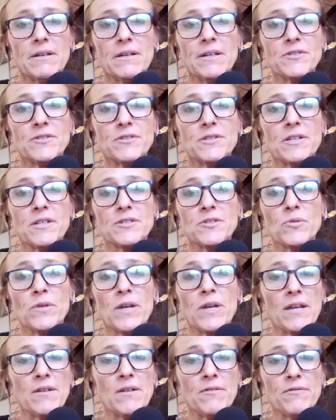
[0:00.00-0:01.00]
it's
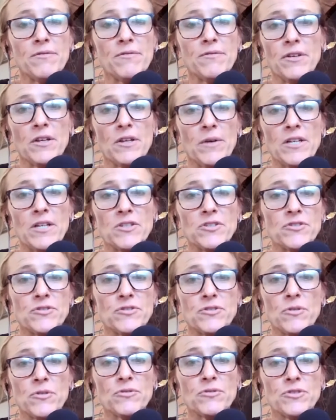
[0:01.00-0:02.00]
okay to feel that way.
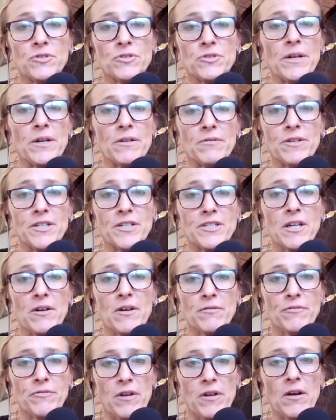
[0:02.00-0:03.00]
Just don't do it. Reach
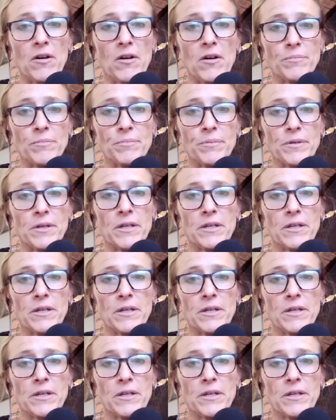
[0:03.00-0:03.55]
out for help.